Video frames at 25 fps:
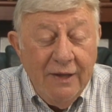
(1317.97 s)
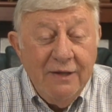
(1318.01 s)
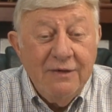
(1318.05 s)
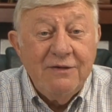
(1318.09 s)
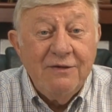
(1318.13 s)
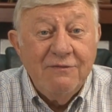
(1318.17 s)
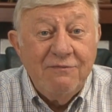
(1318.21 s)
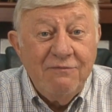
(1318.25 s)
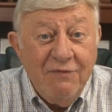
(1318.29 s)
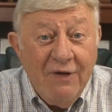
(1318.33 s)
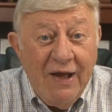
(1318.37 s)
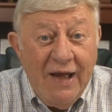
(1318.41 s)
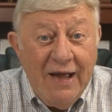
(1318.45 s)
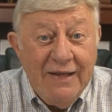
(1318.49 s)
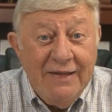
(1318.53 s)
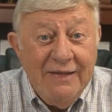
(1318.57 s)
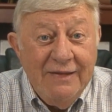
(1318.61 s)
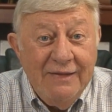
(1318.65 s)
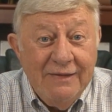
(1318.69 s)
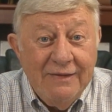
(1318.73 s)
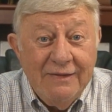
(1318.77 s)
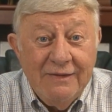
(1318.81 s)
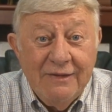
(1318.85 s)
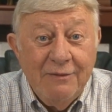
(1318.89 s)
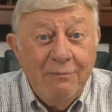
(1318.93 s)
to
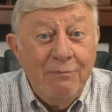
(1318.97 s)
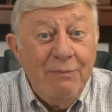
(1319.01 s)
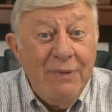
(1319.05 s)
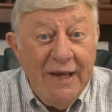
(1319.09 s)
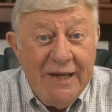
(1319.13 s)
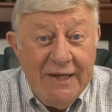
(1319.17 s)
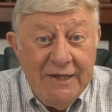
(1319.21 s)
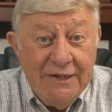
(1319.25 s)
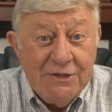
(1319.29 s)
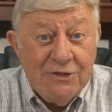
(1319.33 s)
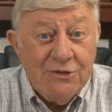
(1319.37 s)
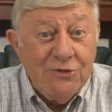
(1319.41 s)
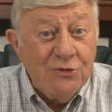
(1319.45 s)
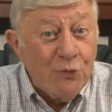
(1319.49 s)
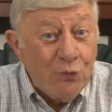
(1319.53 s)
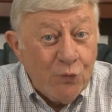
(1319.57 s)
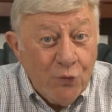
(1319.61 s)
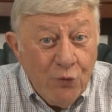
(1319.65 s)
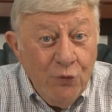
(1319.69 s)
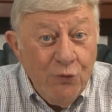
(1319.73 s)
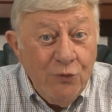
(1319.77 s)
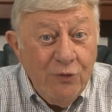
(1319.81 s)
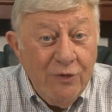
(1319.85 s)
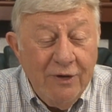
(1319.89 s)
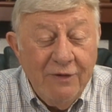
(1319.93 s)
find the base, the
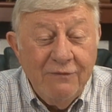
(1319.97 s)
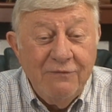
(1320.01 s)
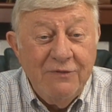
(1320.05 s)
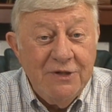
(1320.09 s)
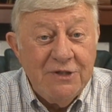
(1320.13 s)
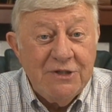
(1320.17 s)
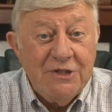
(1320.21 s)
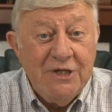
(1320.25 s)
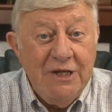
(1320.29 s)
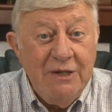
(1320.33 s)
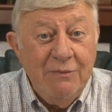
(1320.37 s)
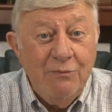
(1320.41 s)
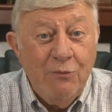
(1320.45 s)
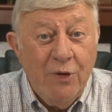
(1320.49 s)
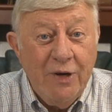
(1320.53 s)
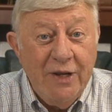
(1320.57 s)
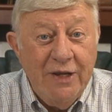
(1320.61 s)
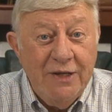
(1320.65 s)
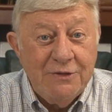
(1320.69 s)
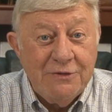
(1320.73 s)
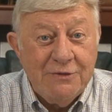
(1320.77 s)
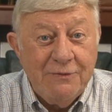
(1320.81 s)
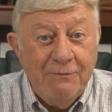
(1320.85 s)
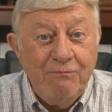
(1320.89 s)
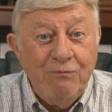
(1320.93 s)
root of this
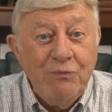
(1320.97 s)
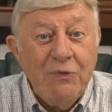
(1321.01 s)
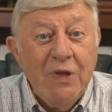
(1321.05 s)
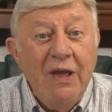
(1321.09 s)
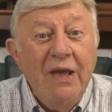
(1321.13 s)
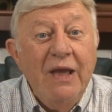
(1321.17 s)
Hebraism.